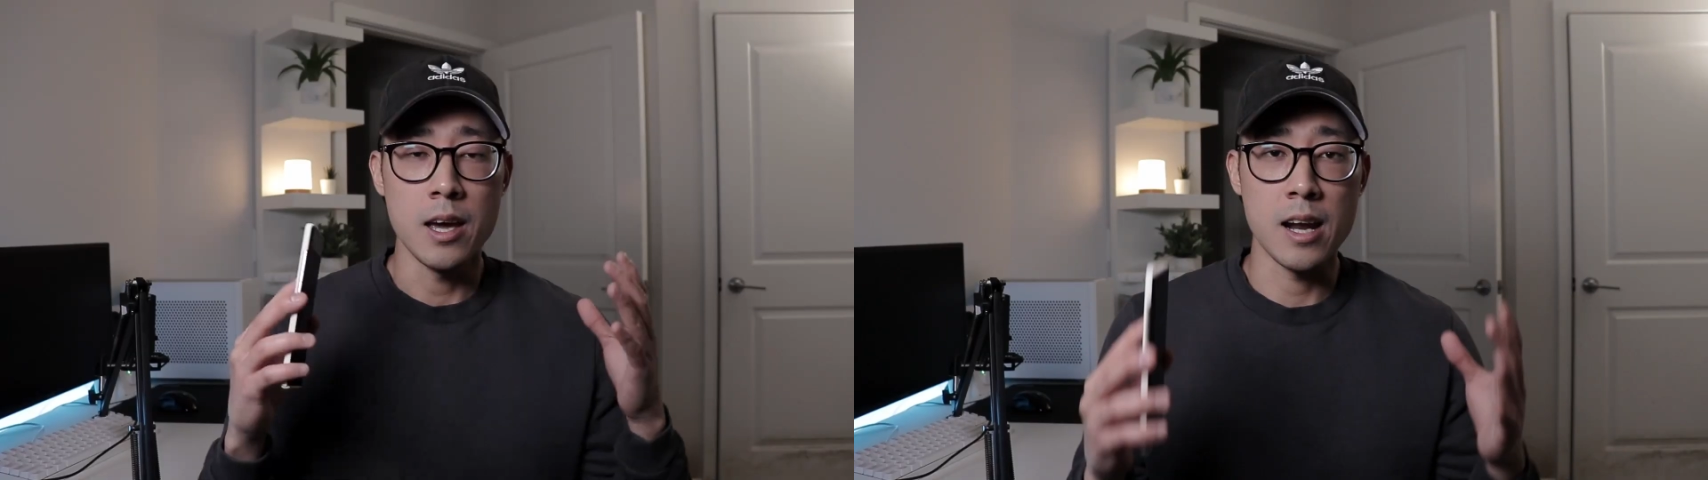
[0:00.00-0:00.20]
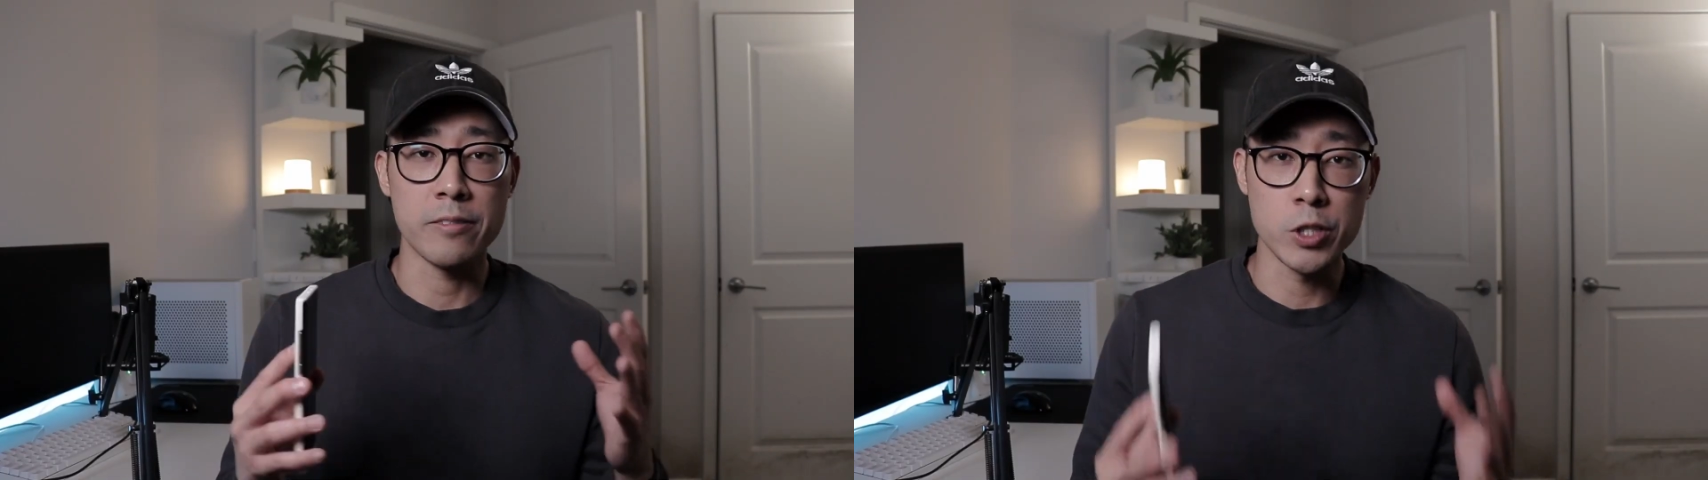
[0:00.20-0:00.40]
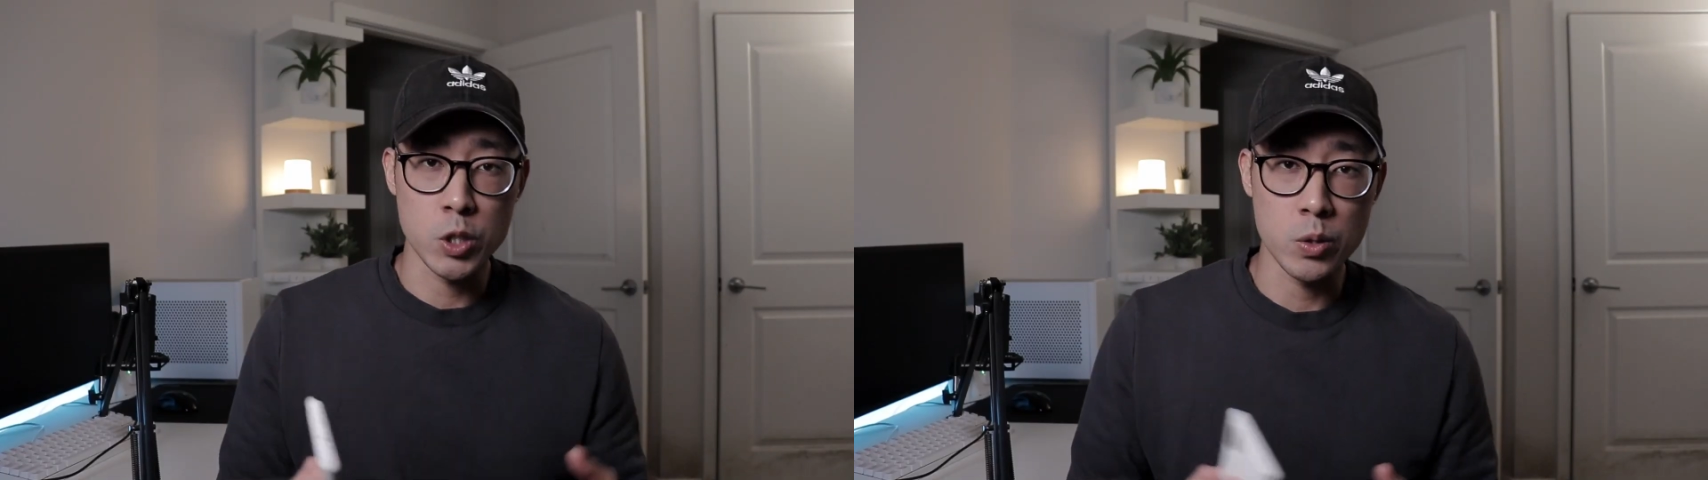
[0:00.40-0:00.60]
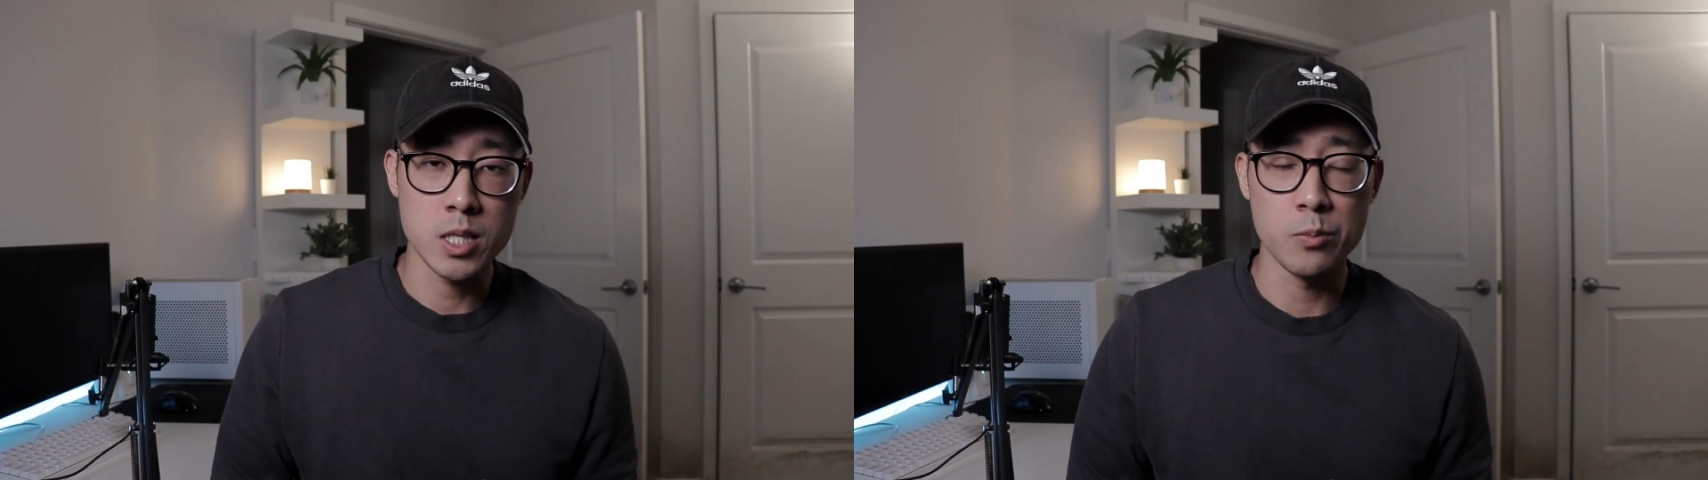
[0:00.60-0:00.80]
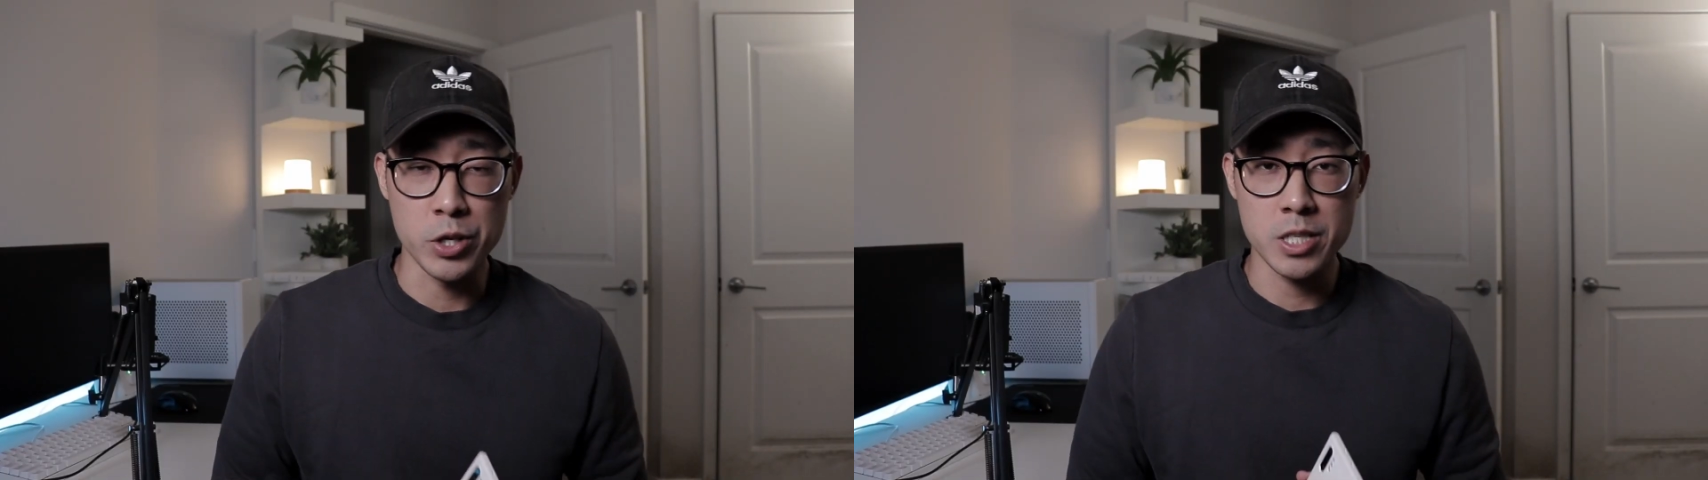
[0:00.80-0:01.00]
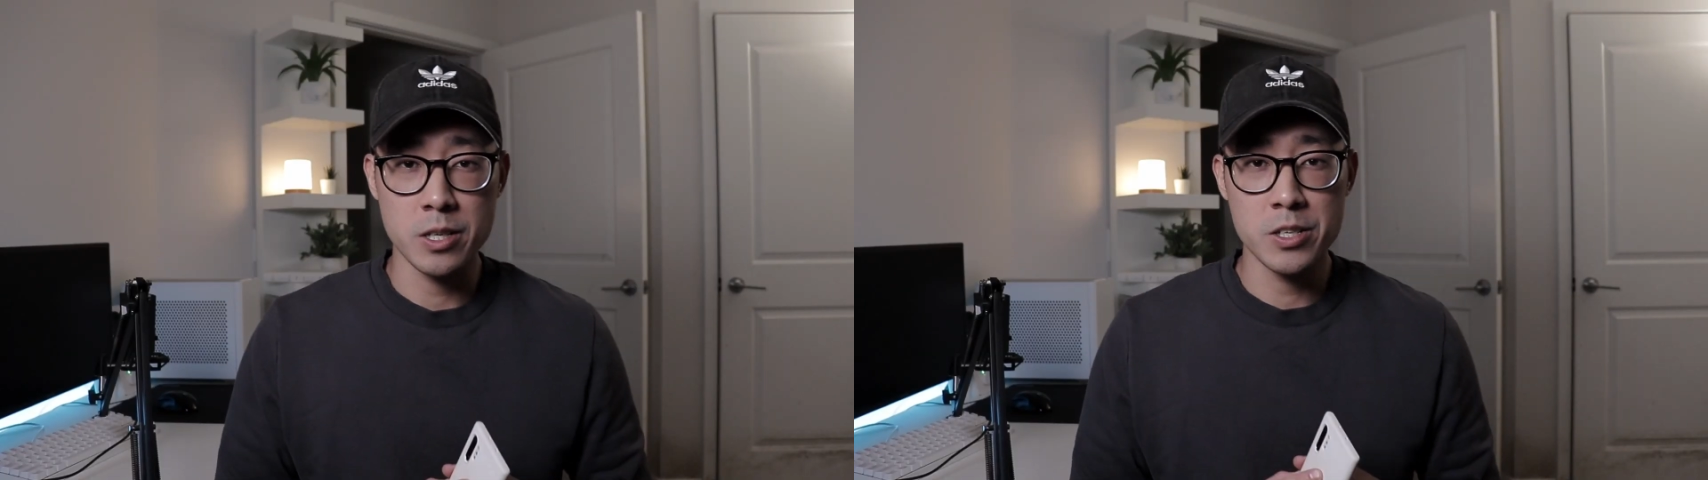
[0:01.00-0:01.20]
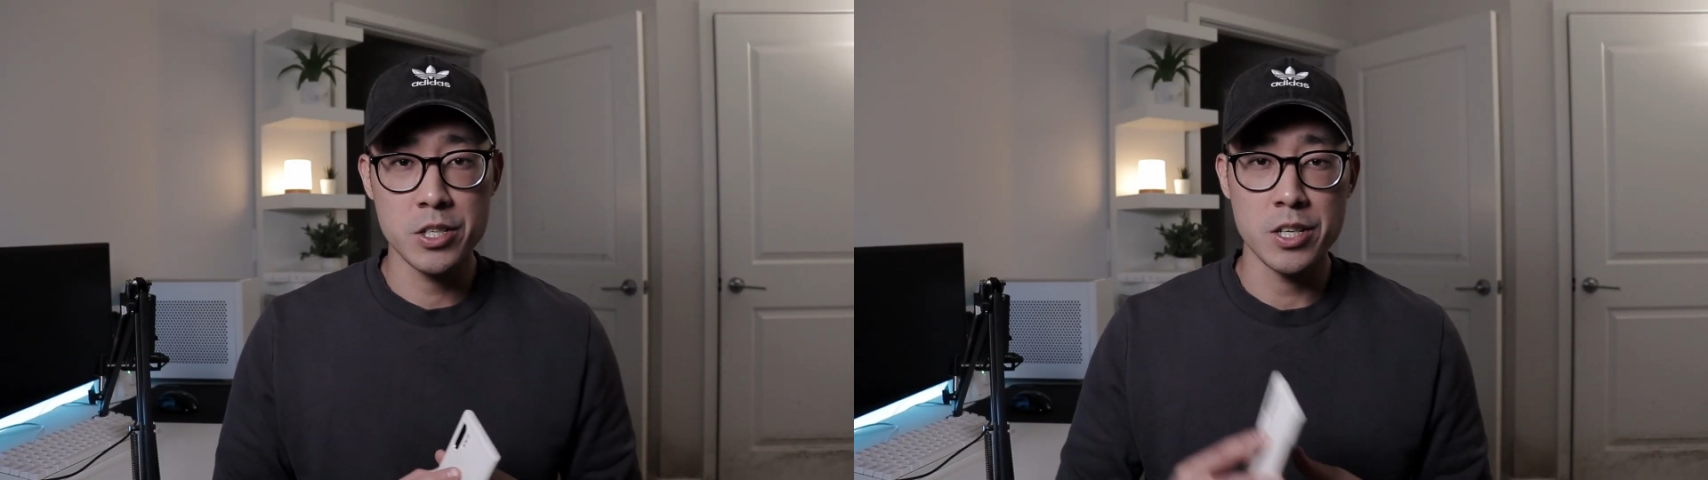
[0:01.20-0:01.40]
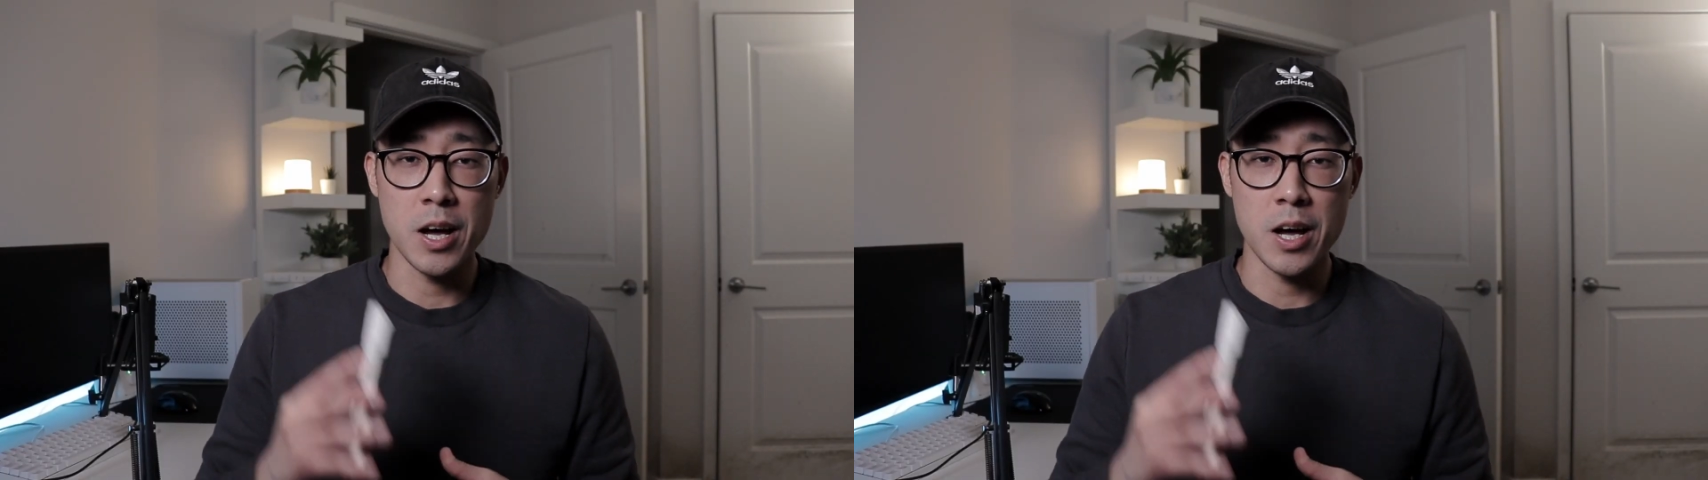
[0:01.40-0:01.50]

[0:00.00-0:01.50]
And after doing some research,